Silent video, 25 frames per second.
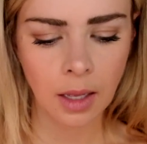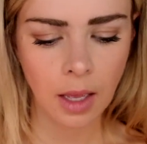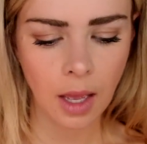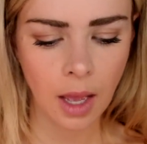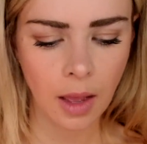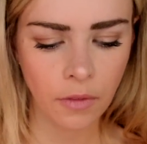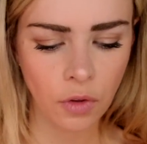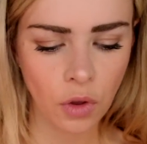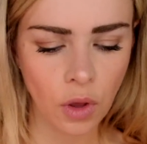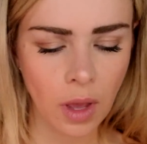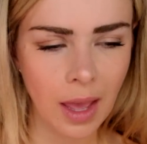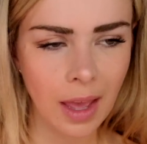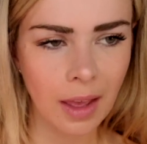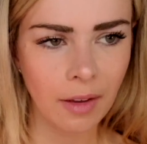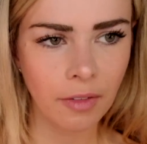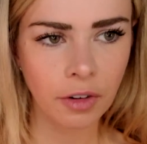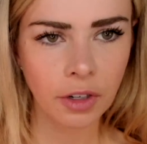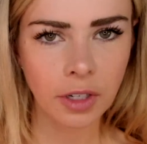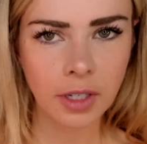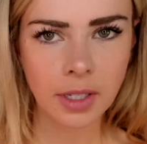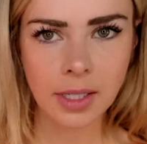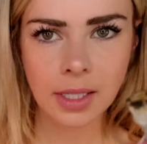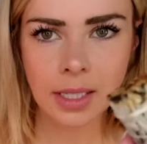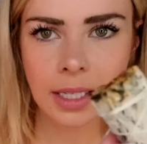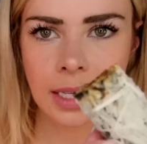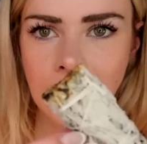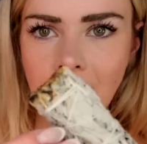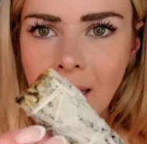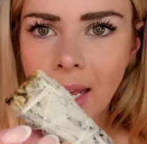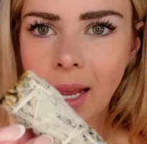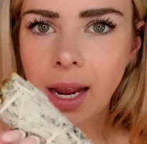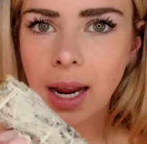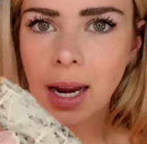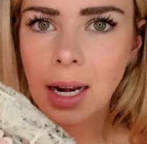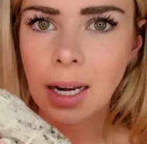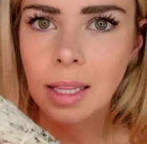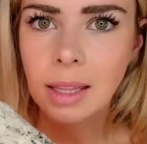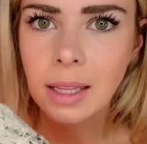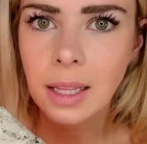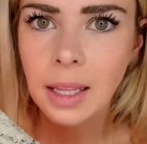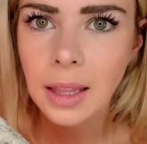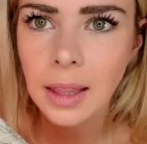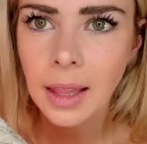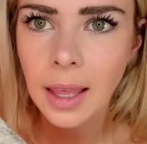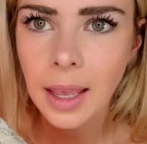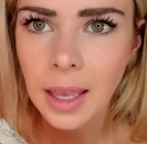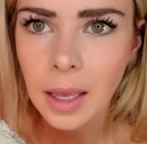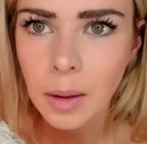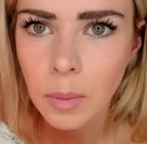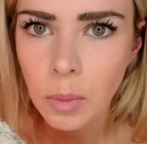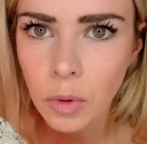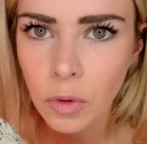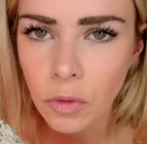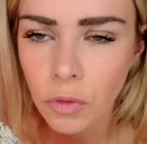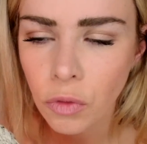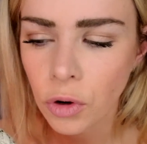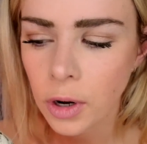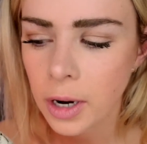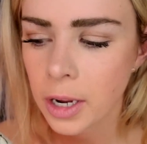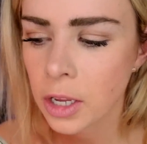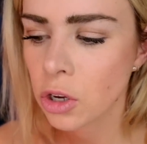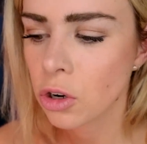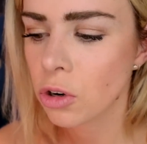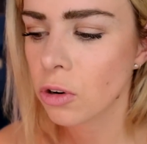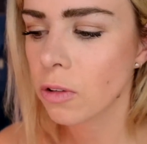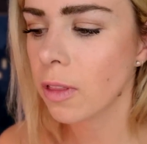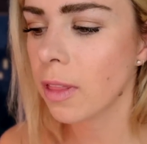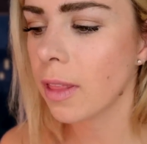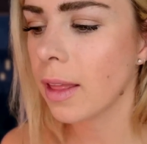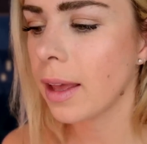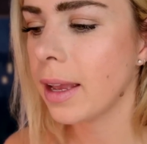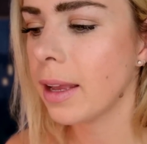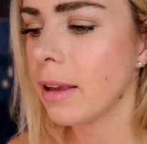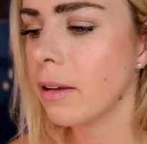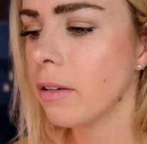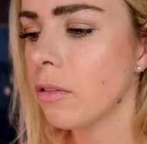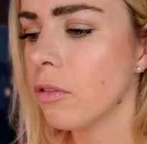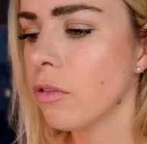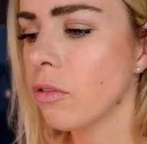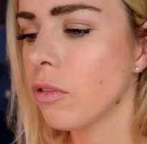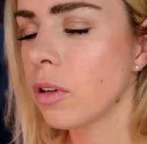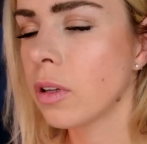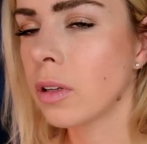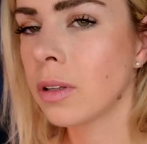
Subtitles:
Have you ever seen anything like it before in your life?